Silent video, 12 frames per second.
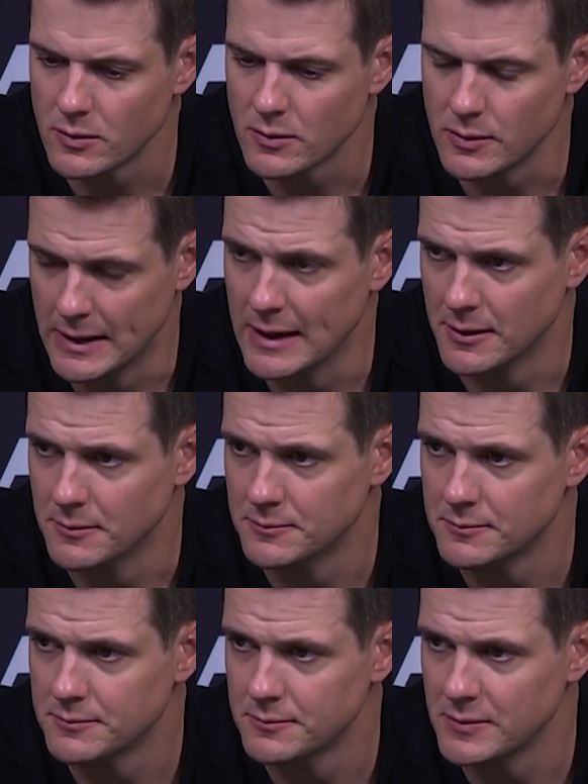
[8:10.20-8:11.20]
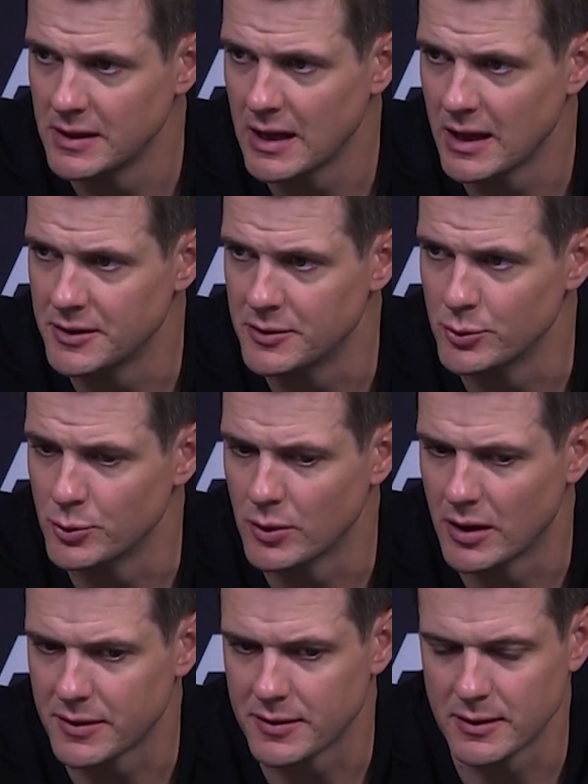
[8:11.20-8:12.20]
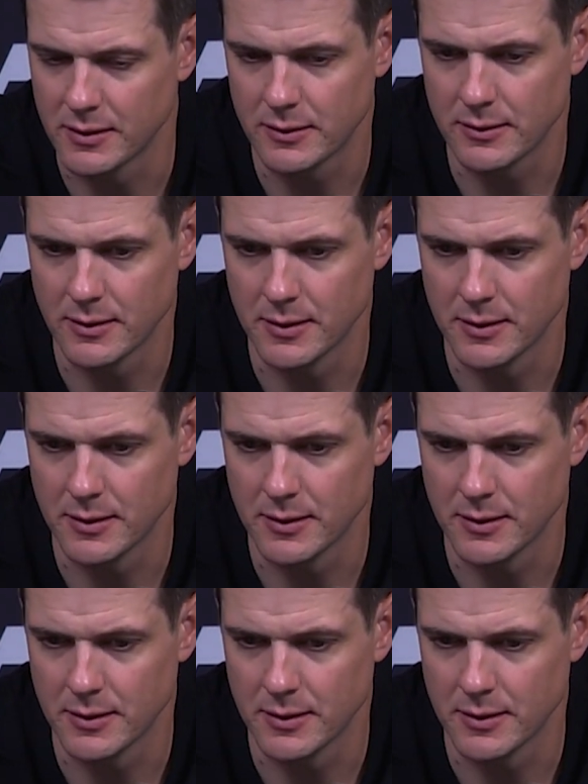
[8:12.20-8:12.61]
Yeah. Yeah, I do. I think